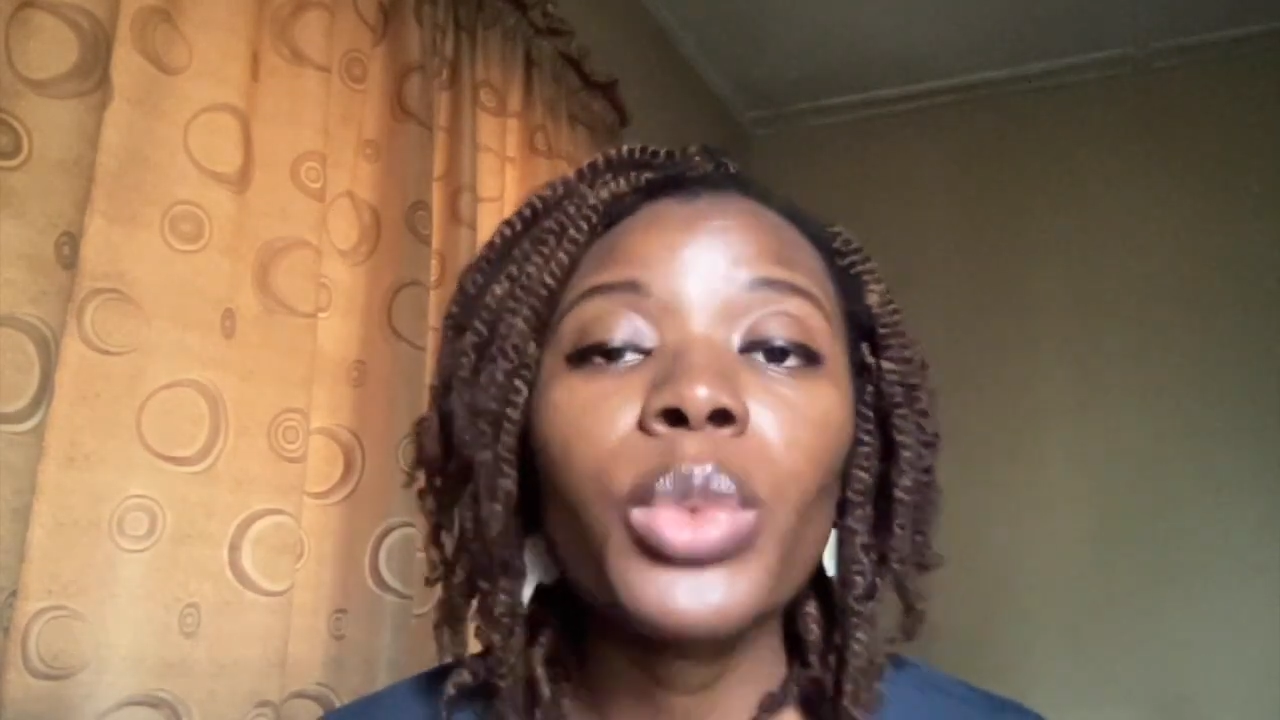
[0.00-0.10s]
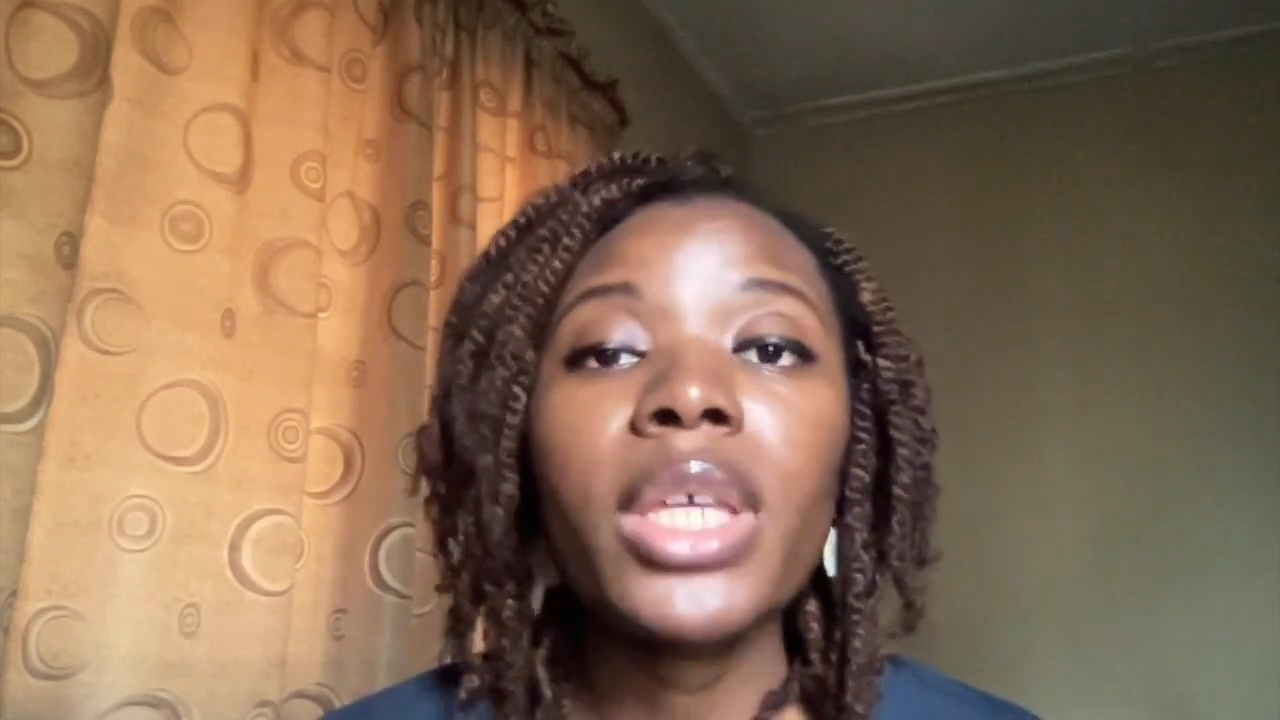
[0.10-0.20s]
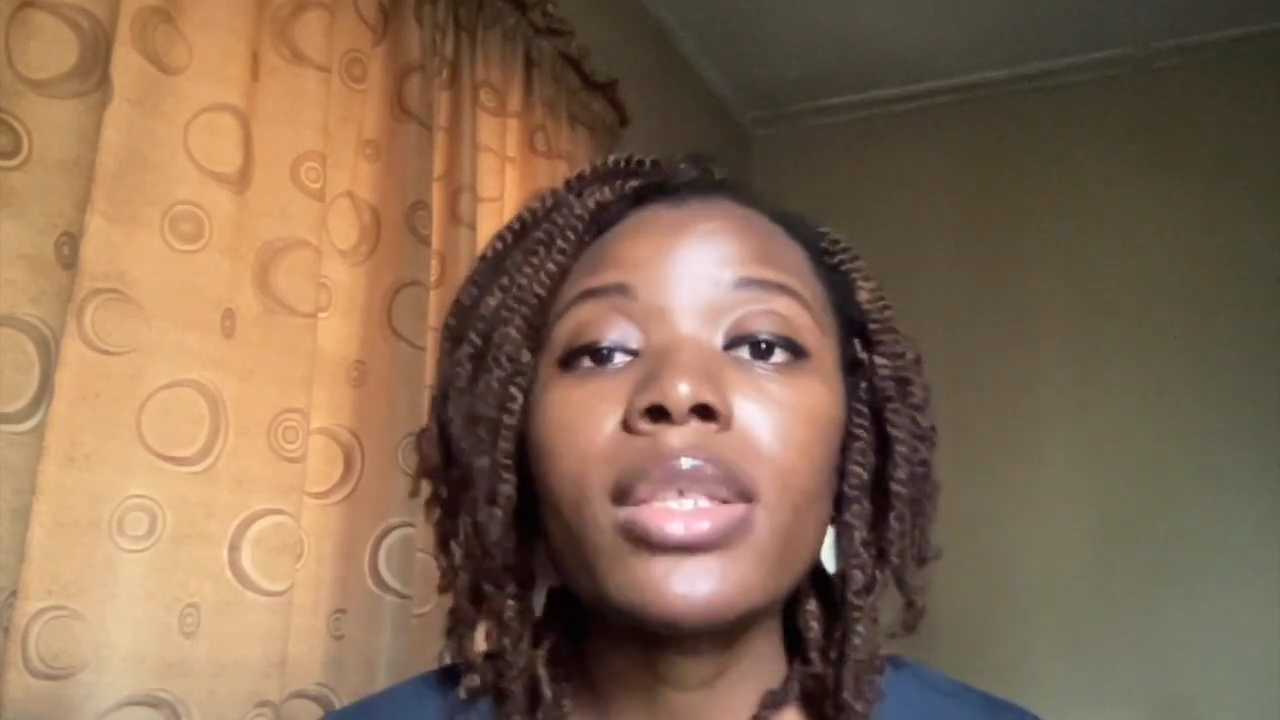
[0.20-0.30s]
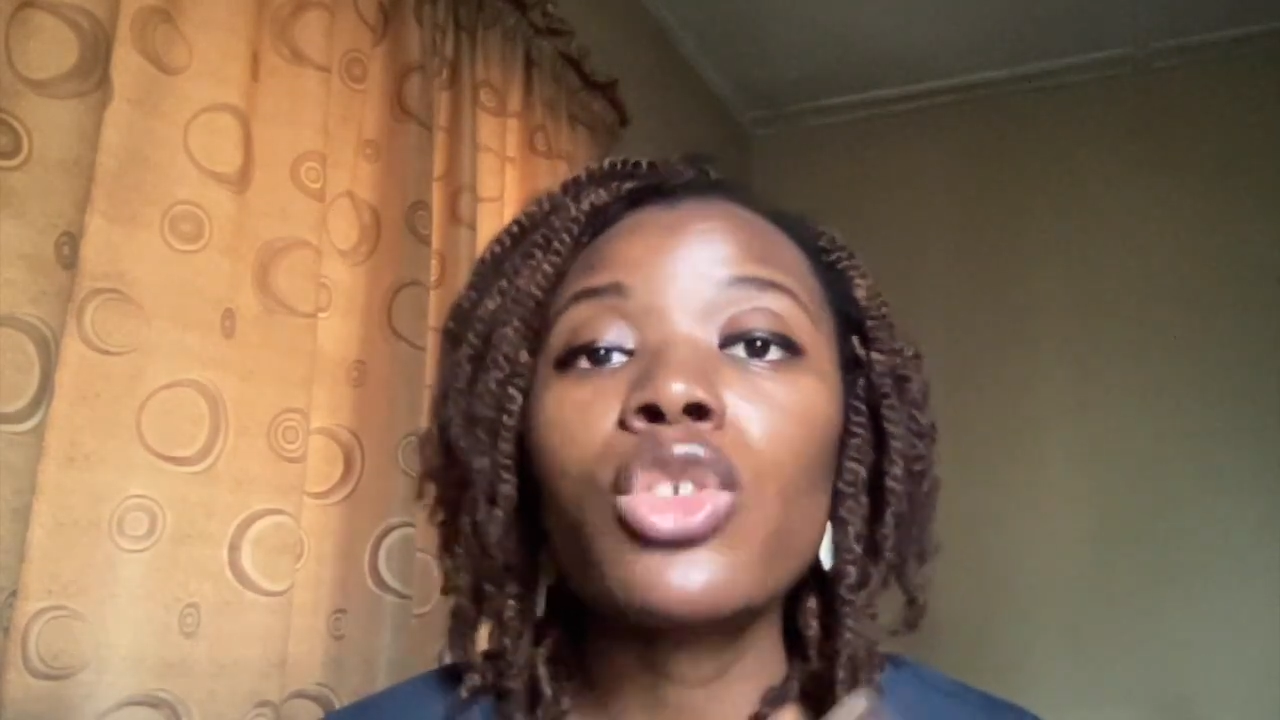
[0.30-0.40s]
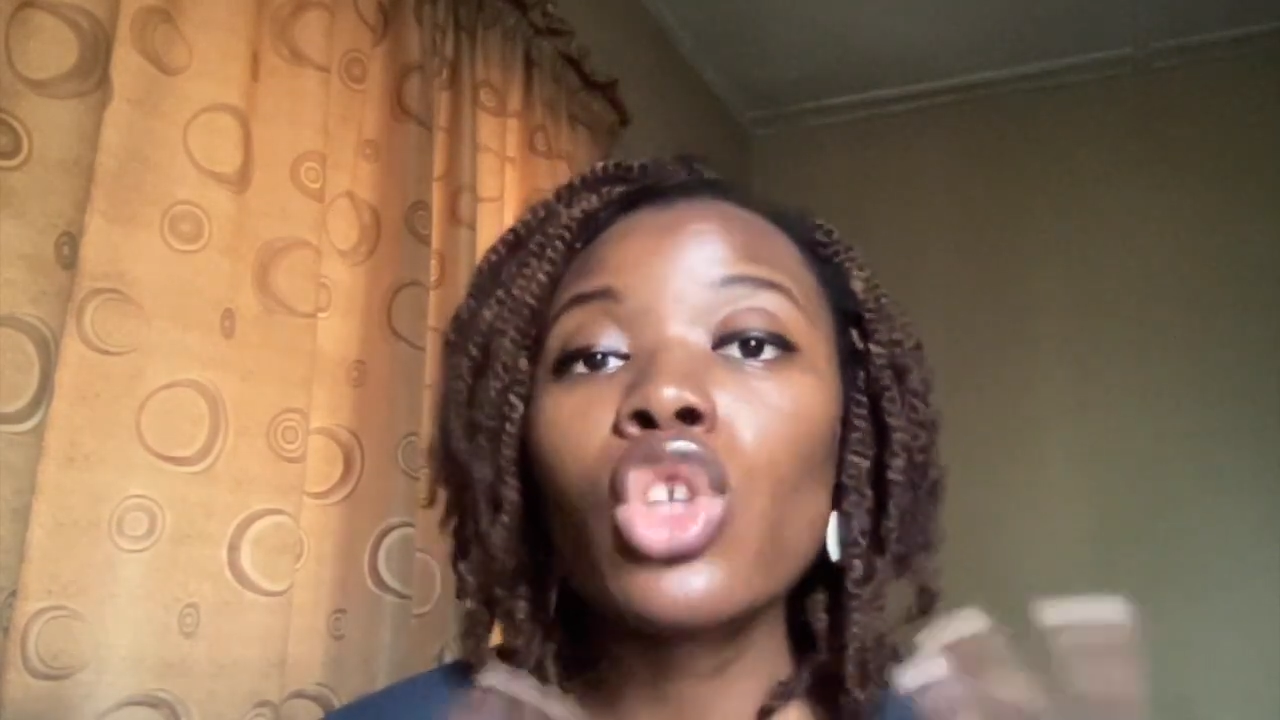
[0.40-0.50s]

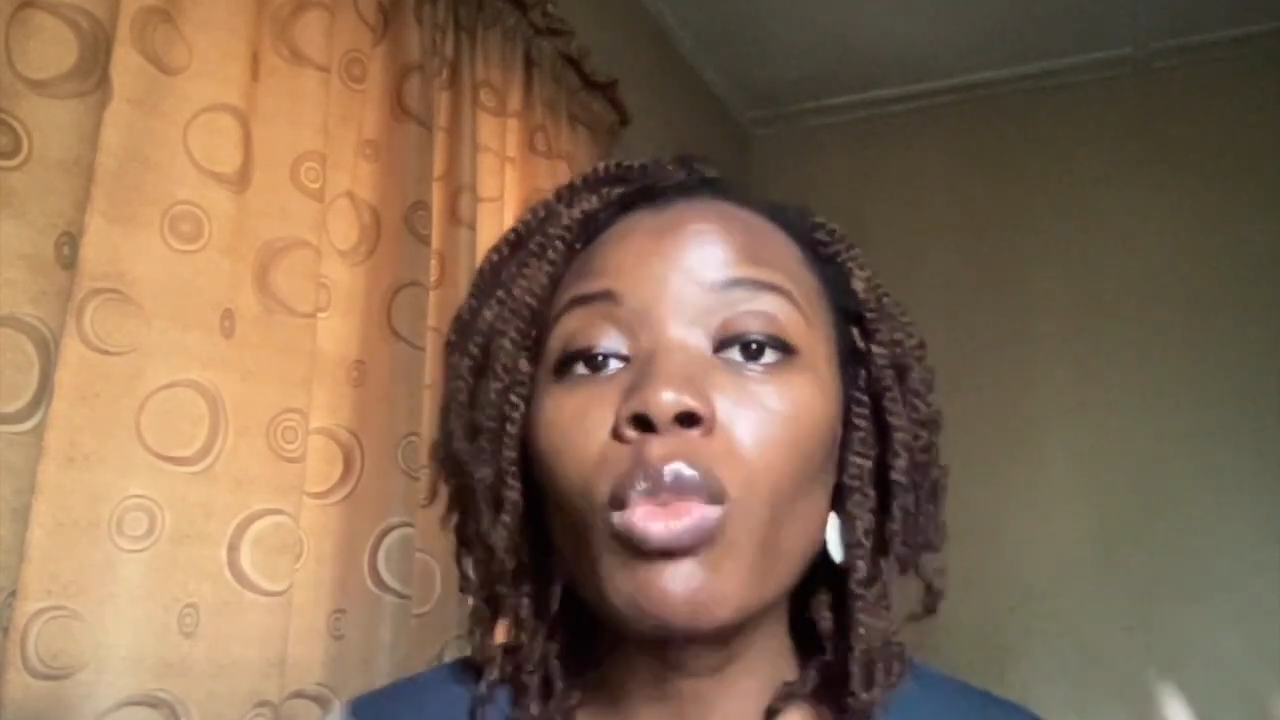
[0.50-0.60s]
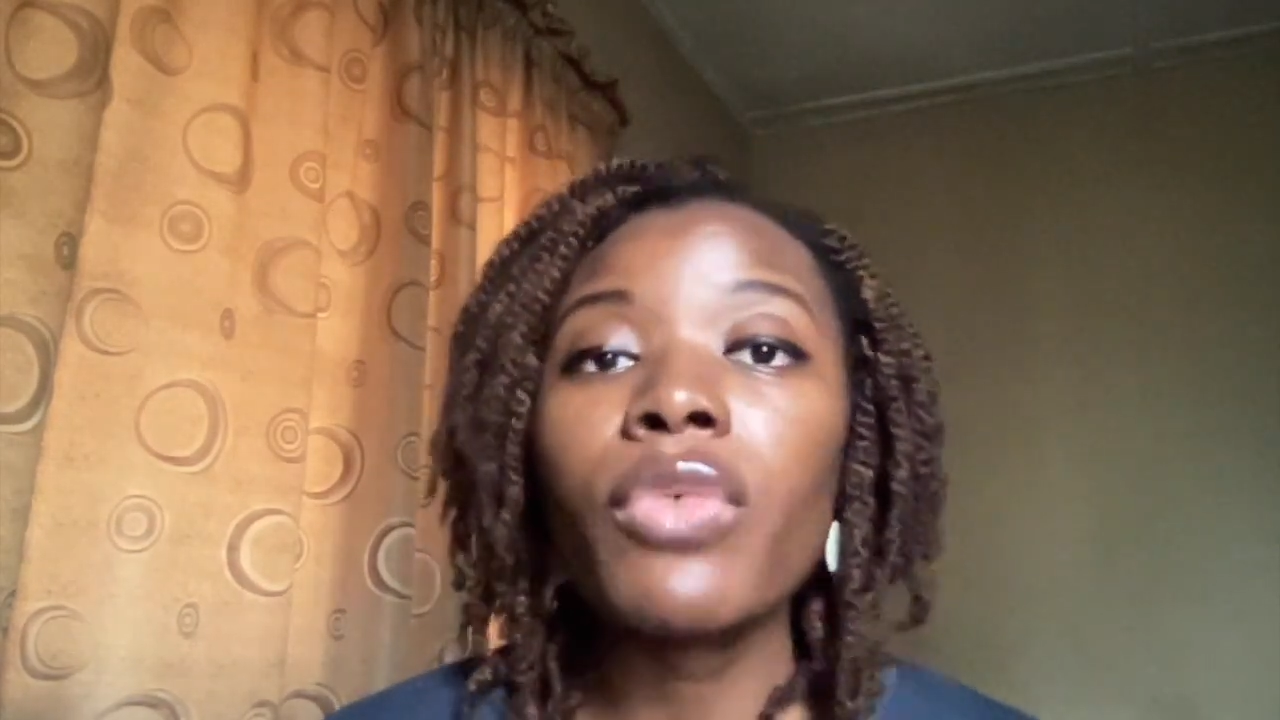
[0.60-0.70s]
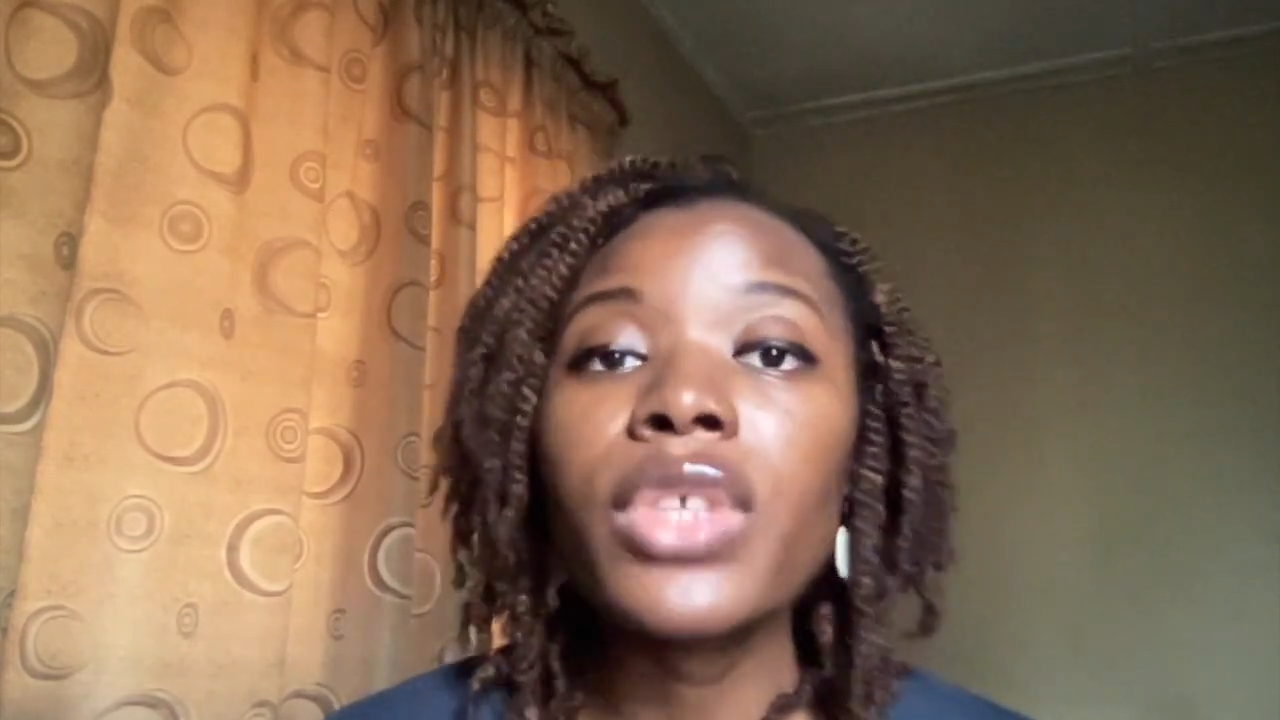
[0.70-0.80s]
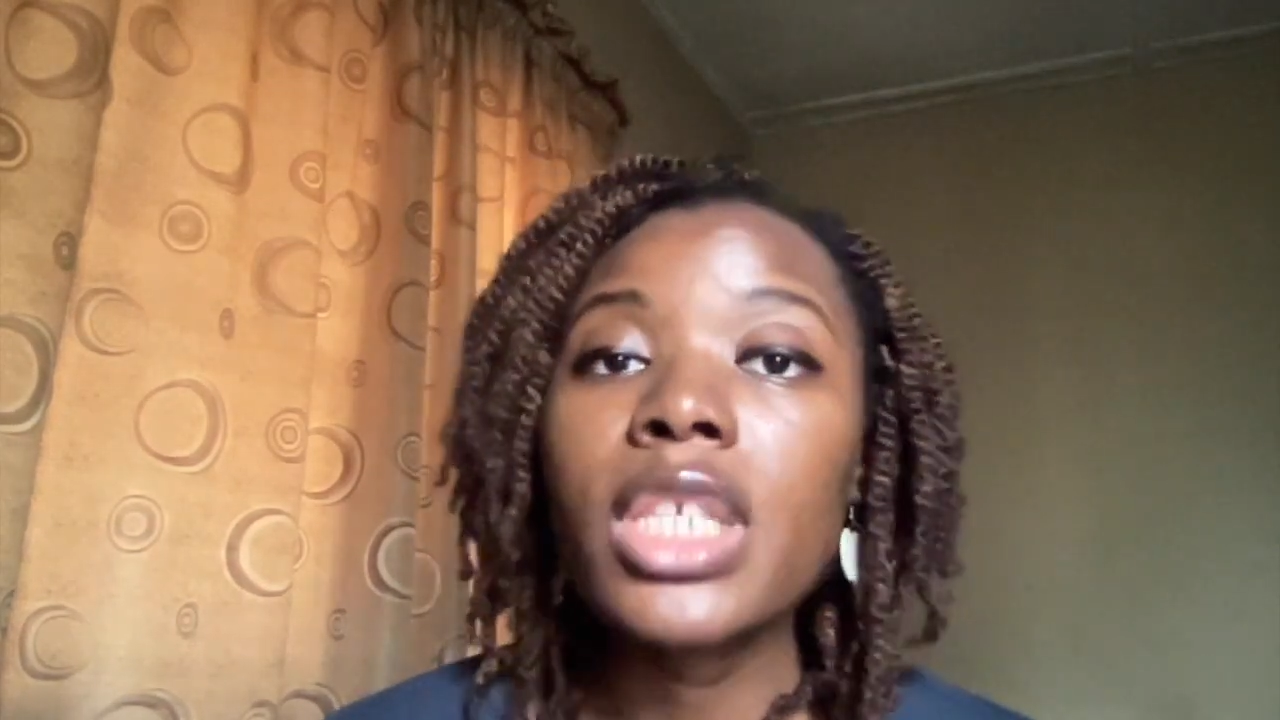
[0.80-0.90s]
with some of the